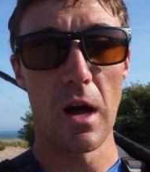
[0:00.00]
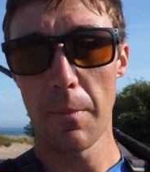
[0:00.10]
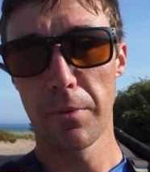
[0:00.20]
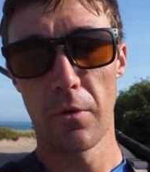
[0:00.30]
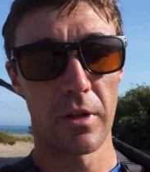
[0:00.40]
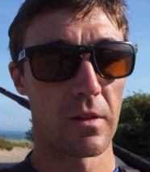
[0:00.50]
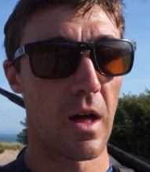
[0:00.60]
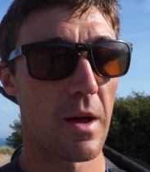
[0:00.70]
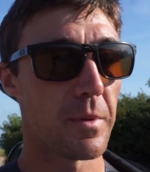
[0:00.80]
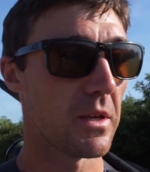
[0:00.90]
been uploading a
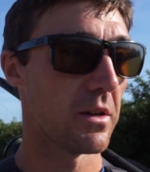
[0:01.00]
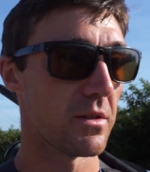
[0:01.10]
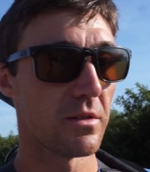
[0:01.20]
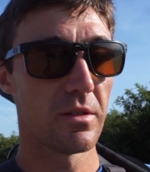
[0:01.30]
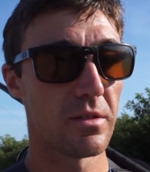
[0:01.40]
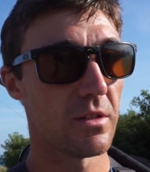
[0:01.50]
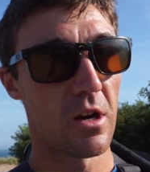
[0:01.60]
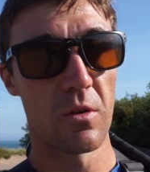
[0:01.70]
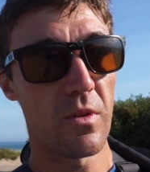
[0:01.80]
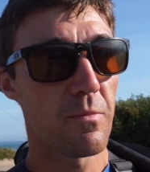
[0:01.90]
lot, because, you
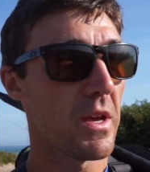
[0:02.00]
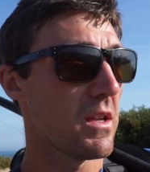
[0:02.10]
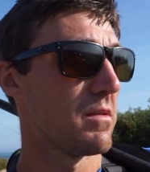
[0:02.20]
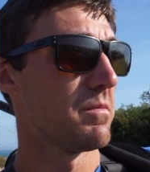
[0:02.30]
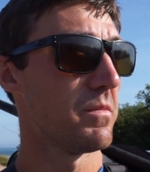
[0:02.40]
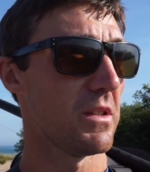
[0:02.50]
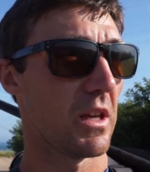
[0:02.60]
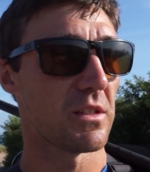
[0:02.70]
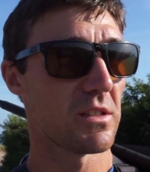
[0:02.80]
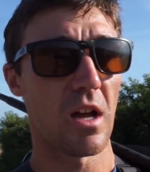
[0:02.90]
know, we've been
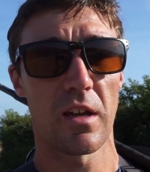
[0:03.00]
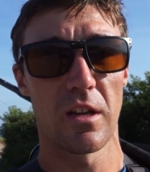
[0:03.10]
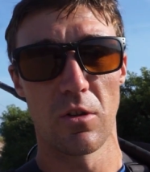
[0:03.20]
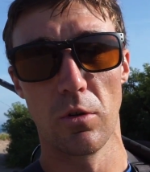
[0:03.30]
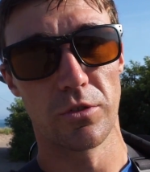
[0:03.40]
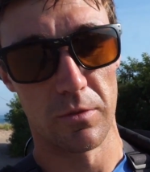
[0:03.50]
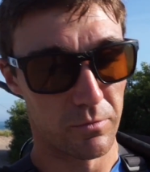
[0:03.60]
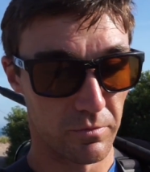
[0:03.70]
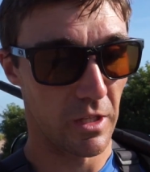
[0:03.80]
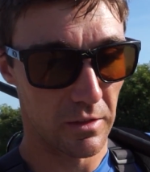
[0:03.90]
like stuck in a
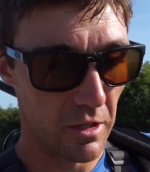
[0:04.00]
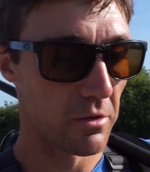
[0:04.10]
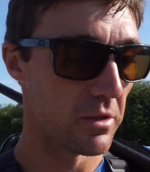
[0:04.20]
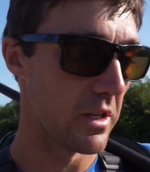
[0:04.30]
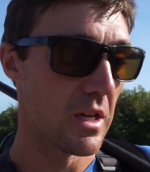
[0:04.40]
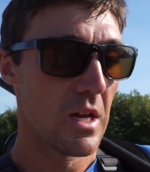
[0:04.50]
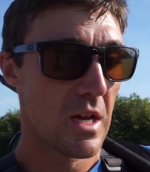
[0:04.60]
doldrum, like literally.